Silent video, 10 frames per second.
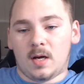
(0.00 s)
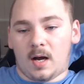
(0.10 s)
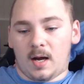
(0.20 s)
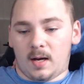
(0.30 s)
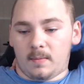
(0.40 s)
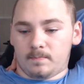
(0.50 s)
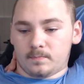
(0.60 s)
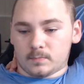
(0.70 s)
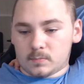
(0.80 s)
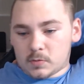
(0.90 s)

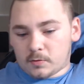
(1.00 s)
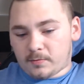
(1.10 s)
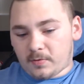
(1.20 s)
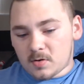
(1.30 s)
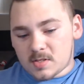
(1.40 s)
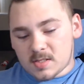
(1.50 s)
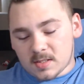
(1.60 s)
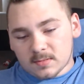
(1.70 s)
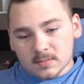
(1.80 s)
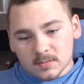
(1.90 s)
So first,
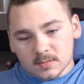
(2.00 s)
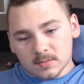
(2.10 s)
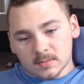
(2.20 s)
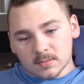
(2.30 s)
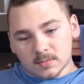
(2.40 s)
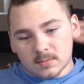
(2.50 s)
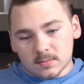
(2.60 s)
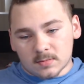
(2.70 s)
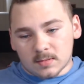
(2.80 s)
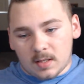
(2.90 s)

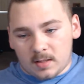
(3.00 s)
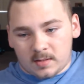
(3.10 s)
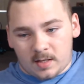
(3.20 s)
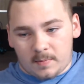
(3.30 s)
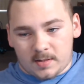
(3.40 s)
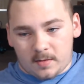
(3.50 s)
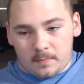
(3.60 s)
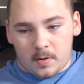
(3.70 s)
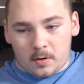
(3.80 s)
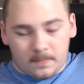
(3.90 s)
I'll talk about the
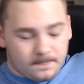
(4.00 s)
computer.